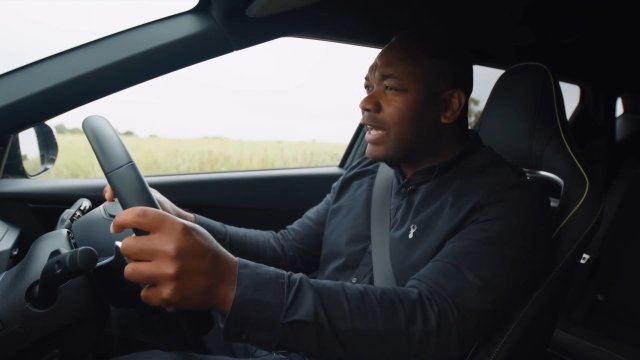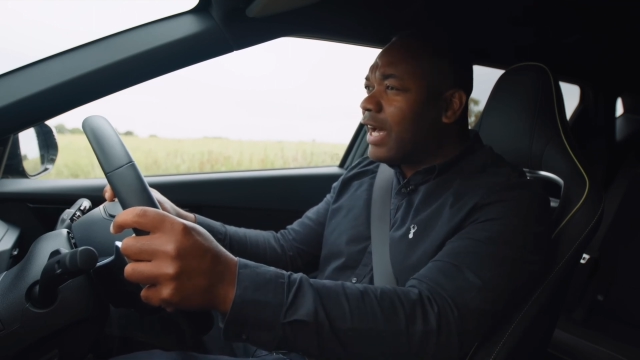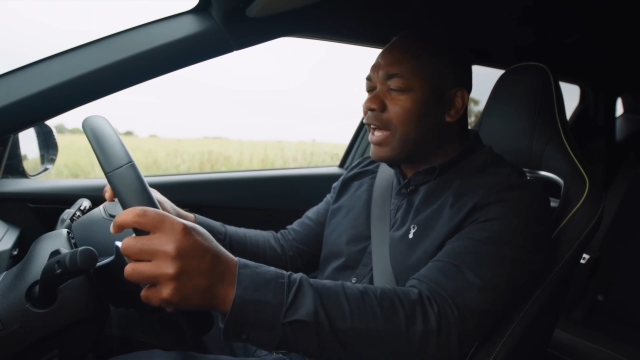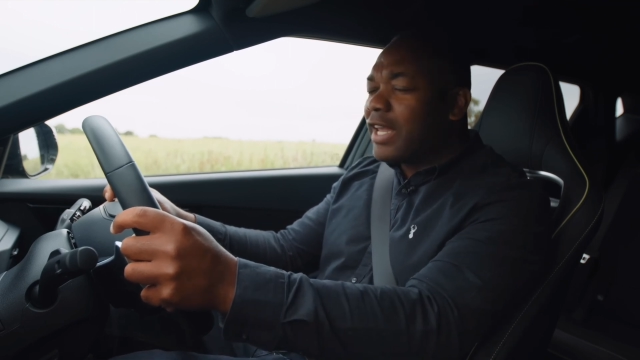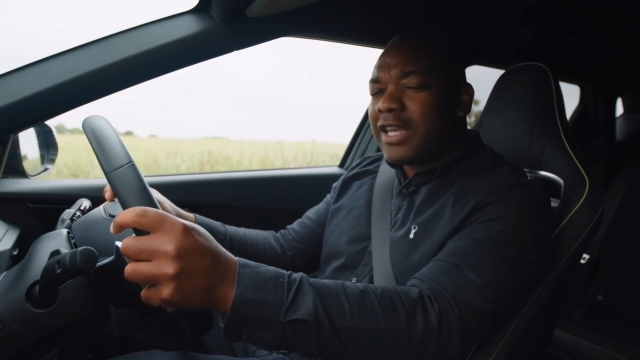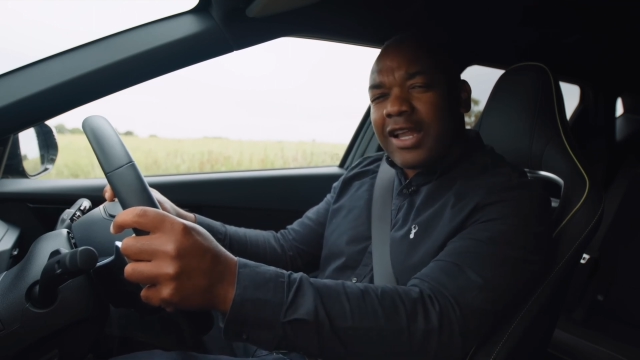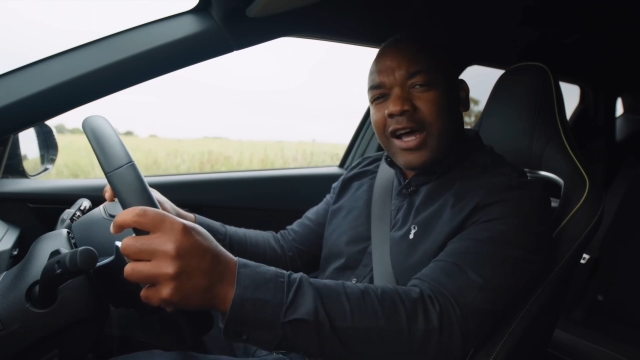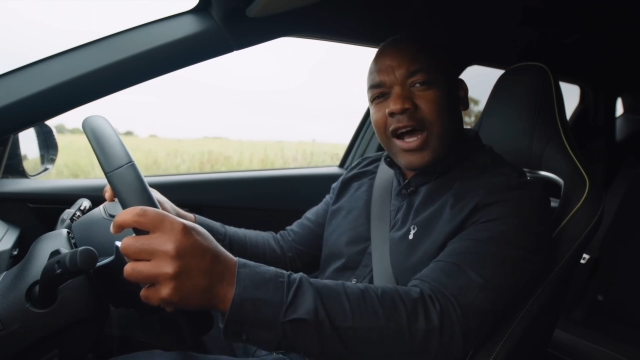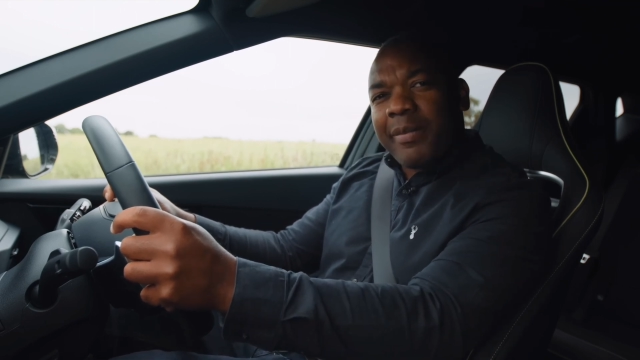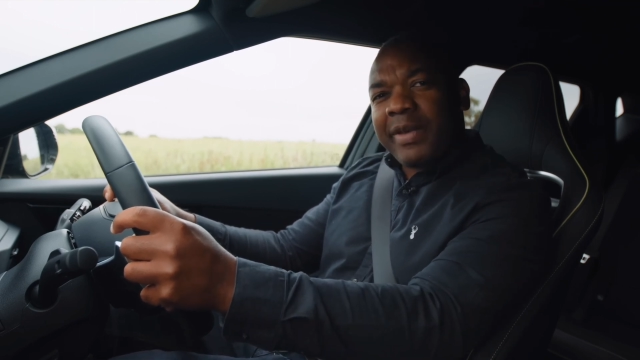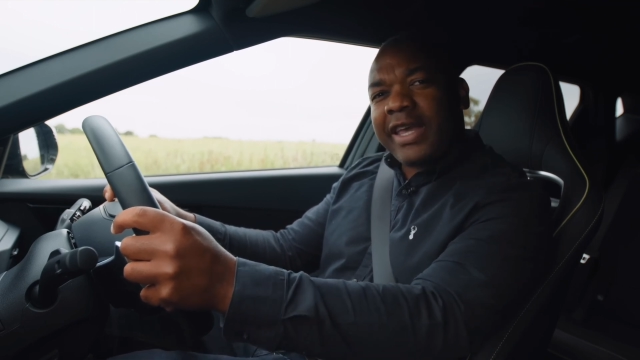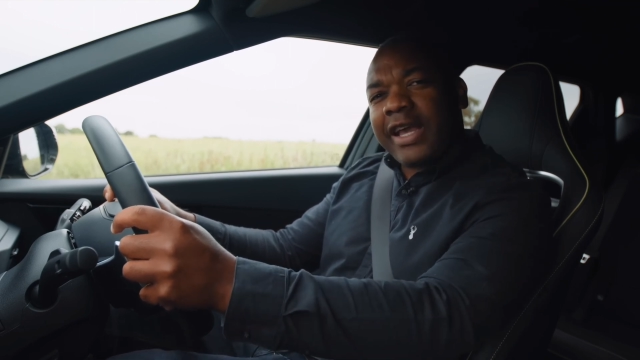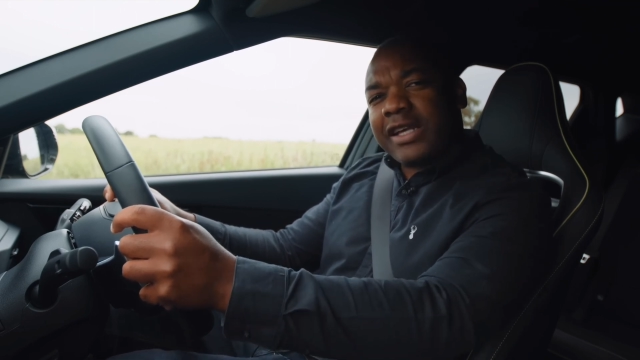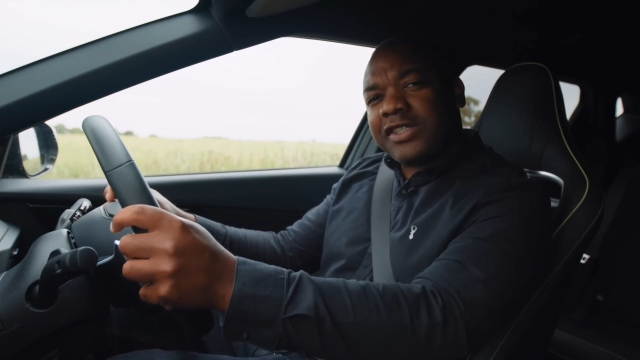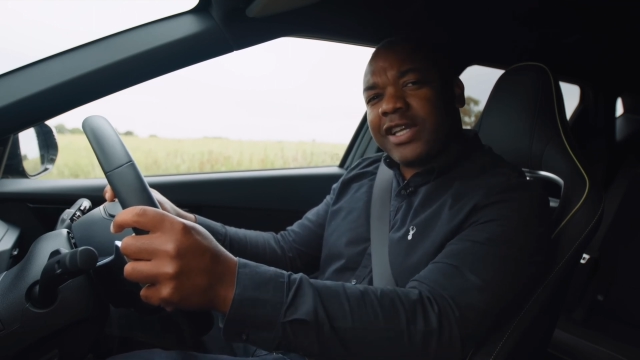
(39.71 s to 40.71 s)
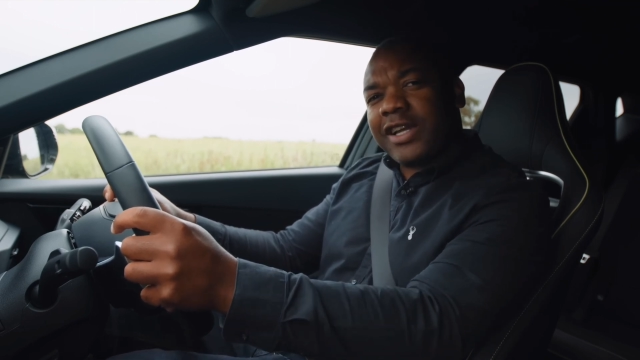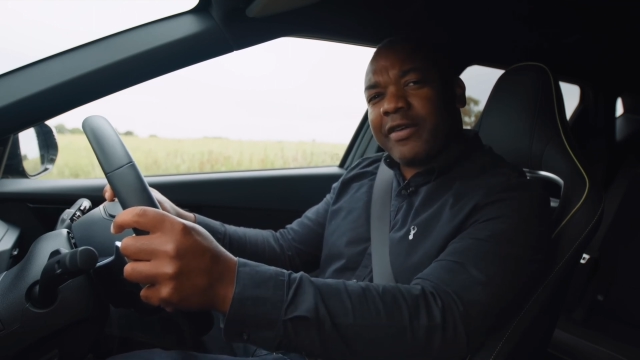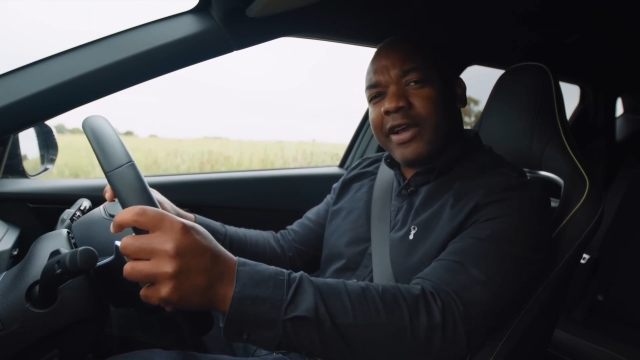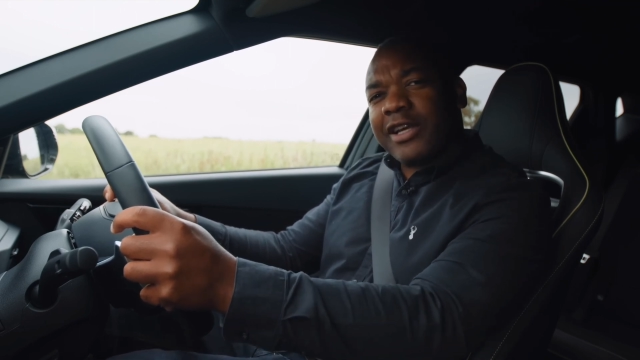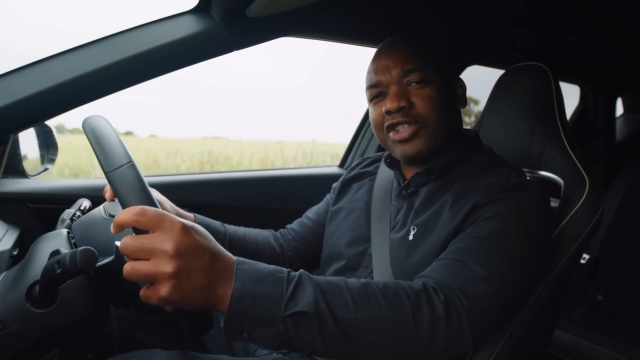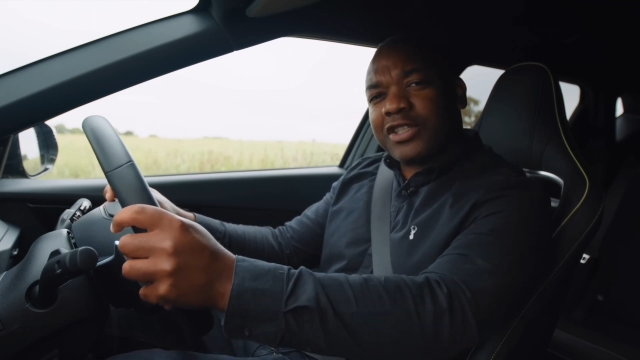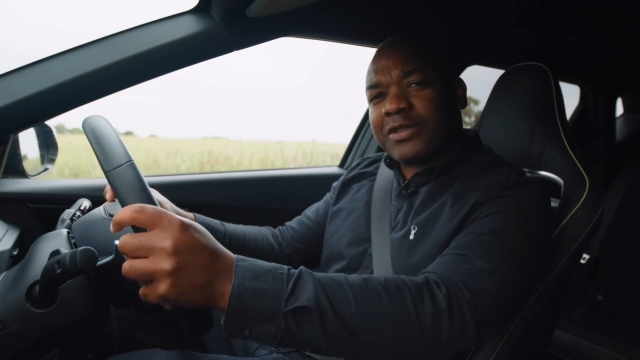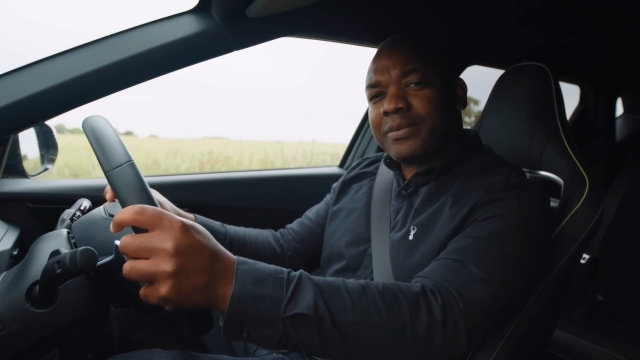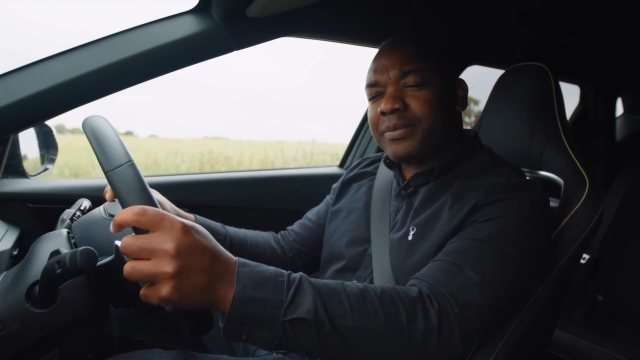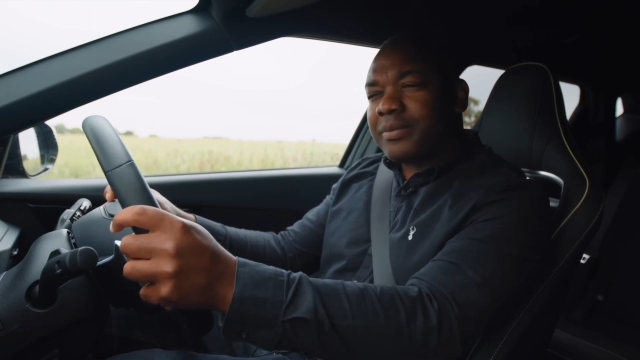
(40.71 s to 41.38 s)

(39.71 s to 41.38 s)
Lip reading: alarming acceleration.